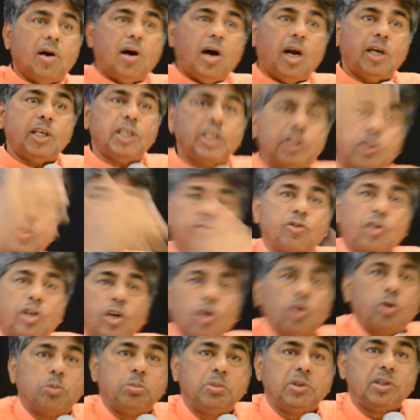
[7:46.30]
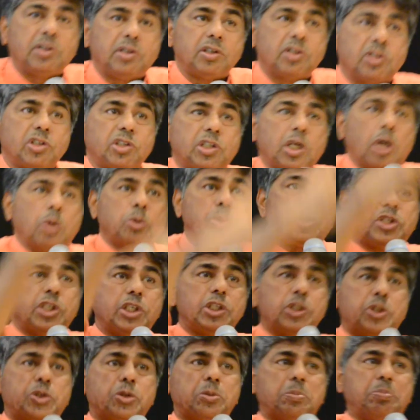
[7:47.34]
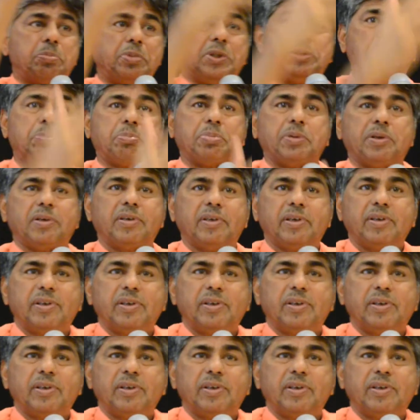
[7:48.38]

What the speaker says: hundreds of kilometers, thousands of people.